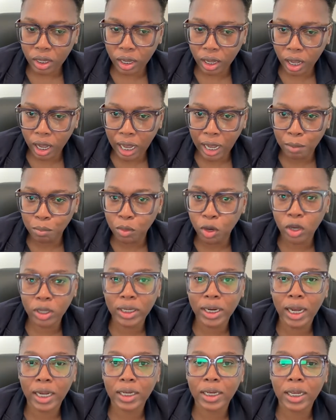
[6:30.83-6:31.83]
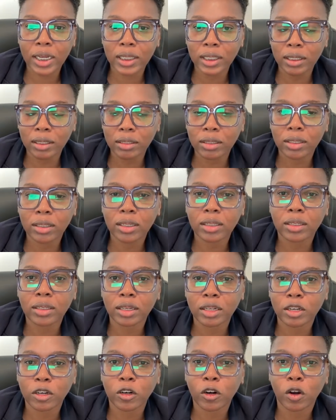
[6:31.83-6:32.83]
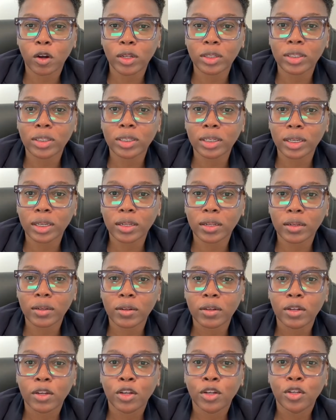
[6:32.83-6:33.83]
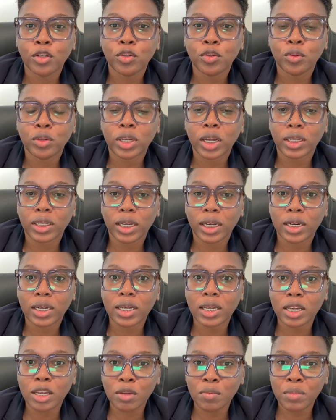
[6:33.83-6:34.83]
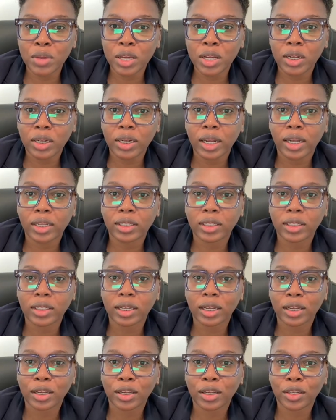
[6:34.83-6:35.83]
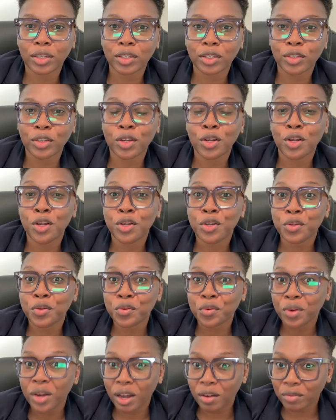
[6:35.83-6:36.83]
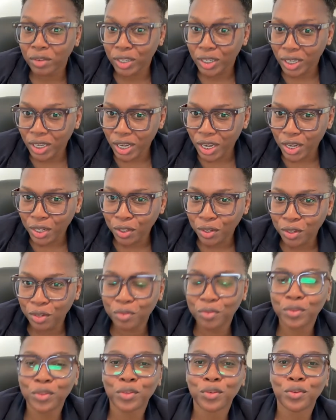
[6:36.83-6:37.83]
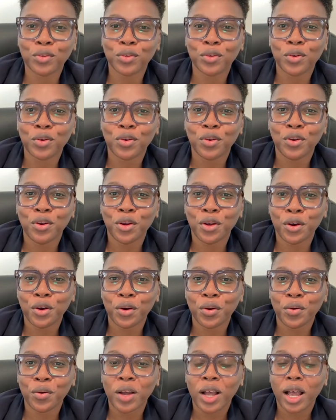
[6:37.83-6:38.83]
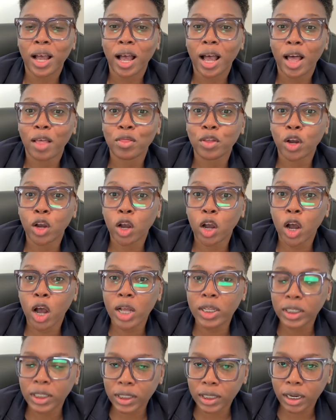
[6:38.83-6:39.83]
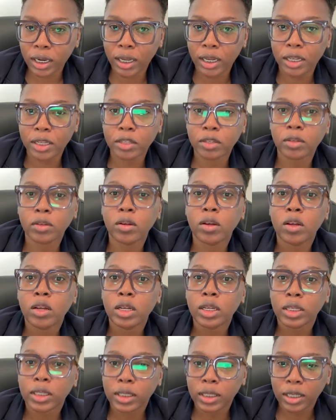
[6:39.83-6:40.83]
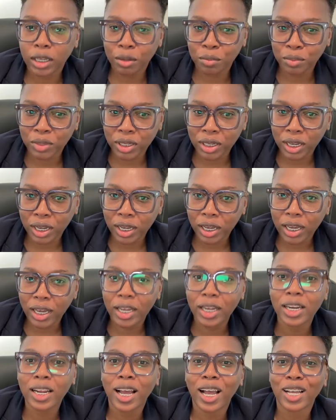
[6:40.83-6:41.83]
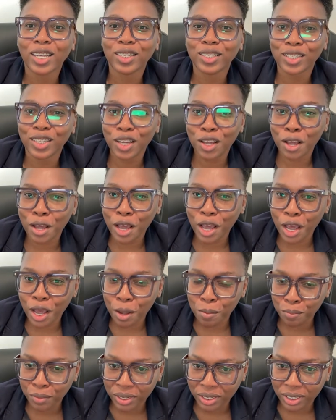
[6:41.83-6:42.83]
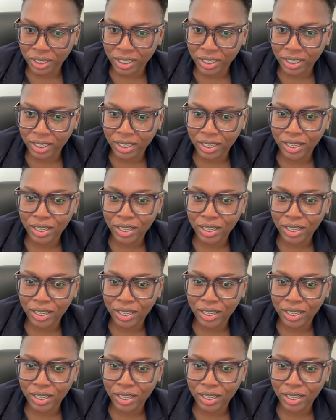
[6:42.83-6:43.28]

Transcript: on that date, it sits there until you get an email that says you have an interview now at the consulate. Same thing again as the embassy.